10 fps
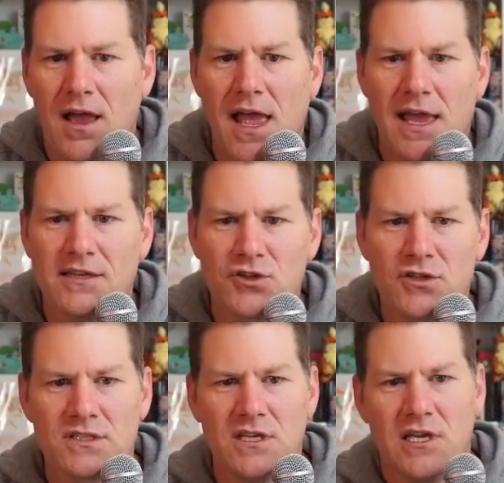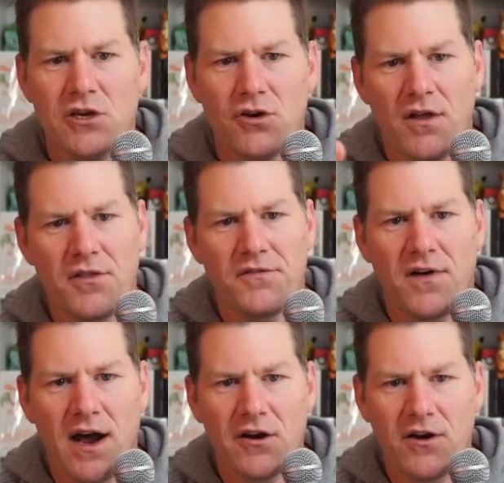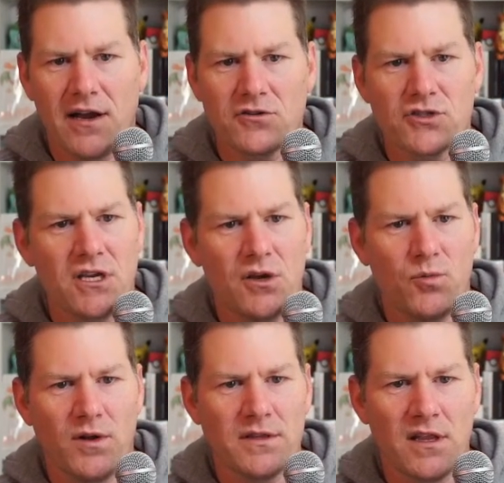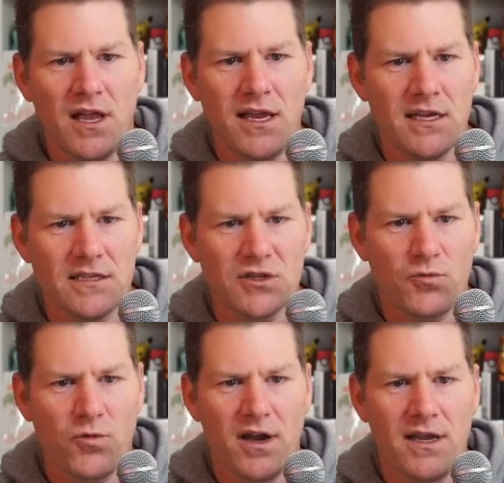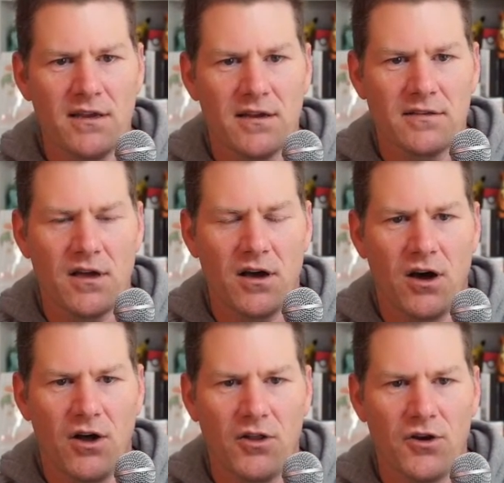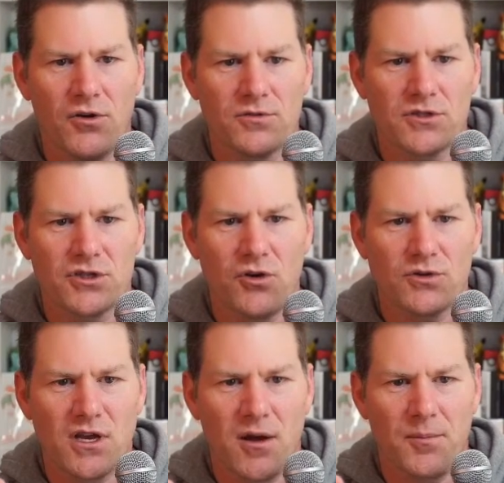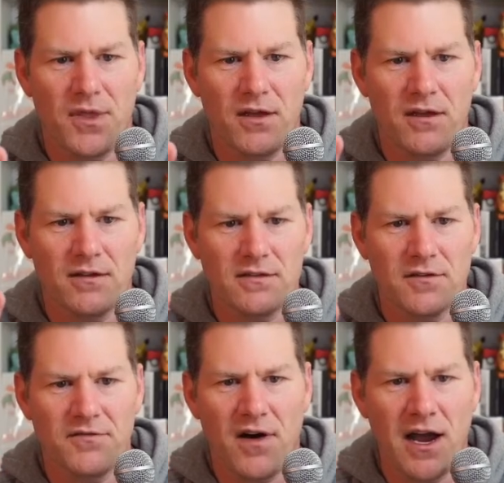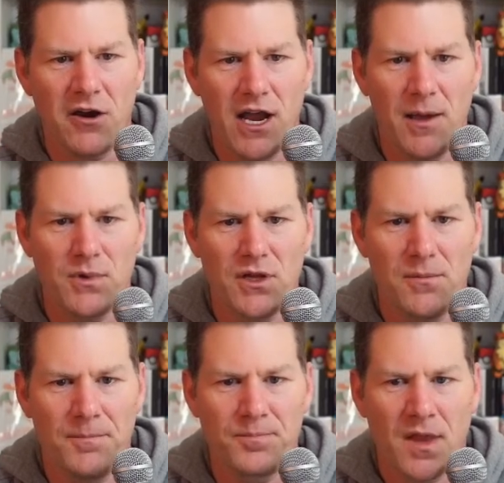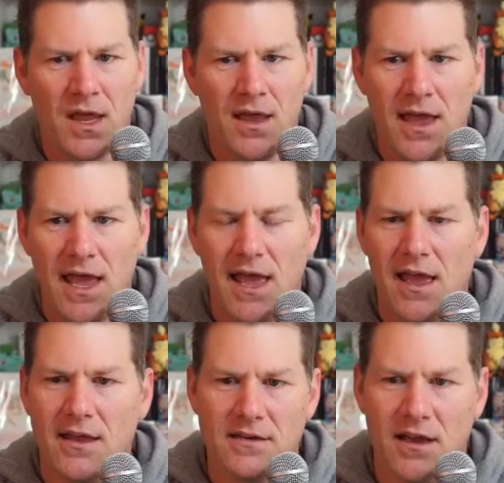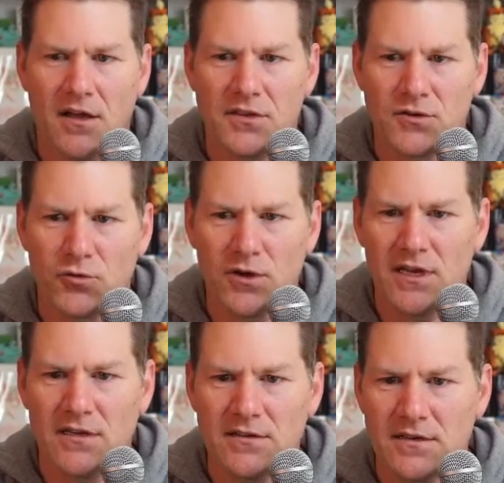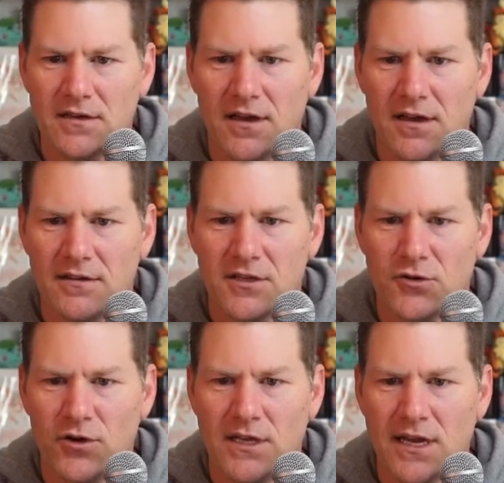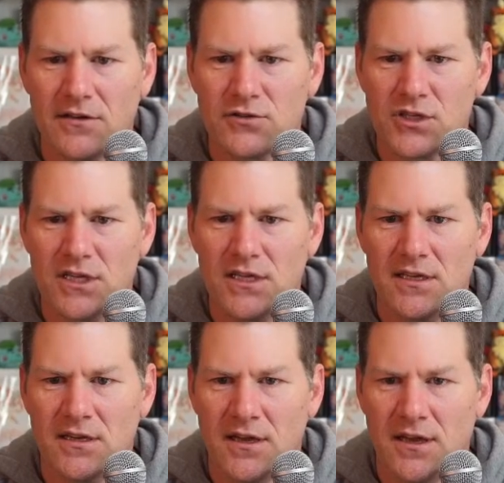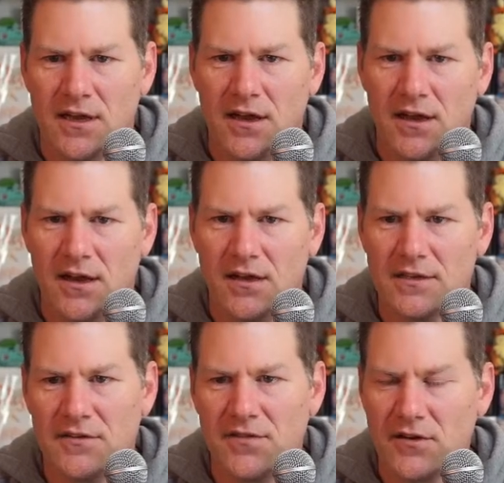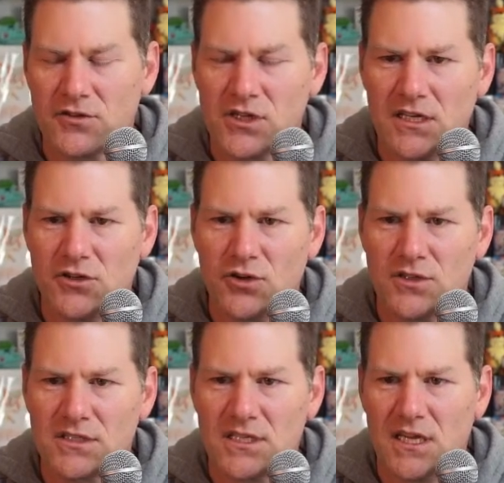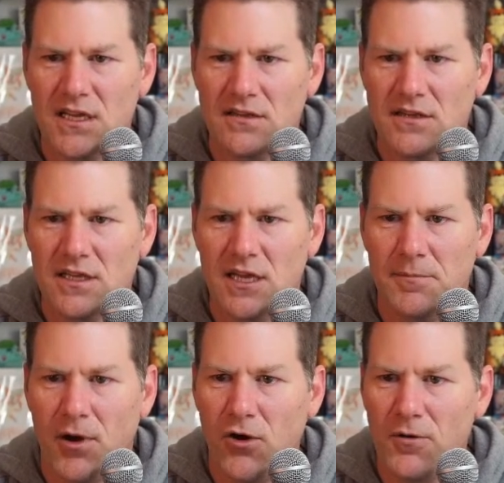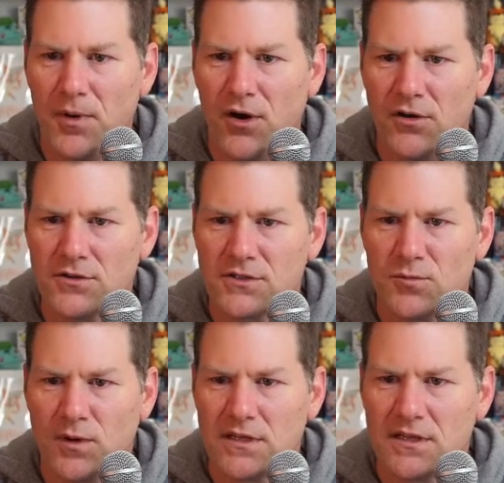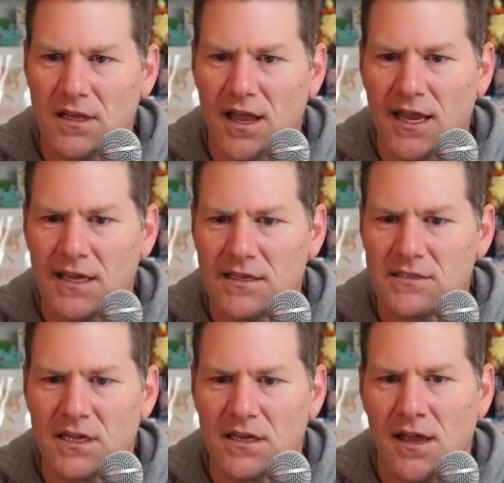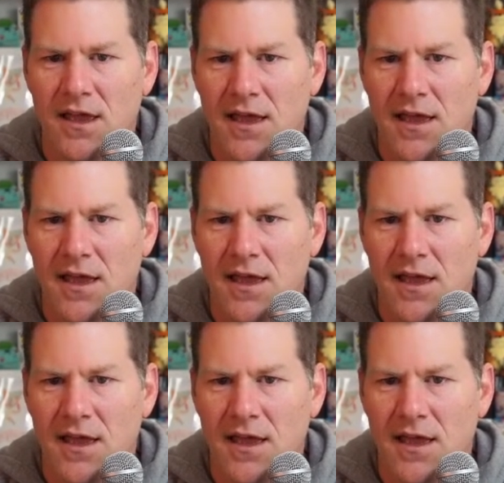As you can see here on the fire energy, when the light hits it right, the holo shows up the fire emblem. And on the green energy, leaf energy, you can see the pokeballs when the light hits it.